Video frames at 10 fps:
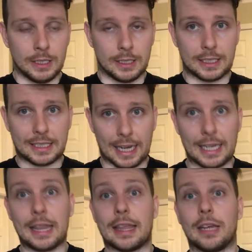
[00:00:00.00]
The
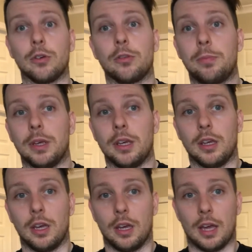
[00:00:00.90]
second thing would
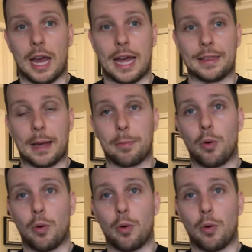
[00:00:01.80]
be at that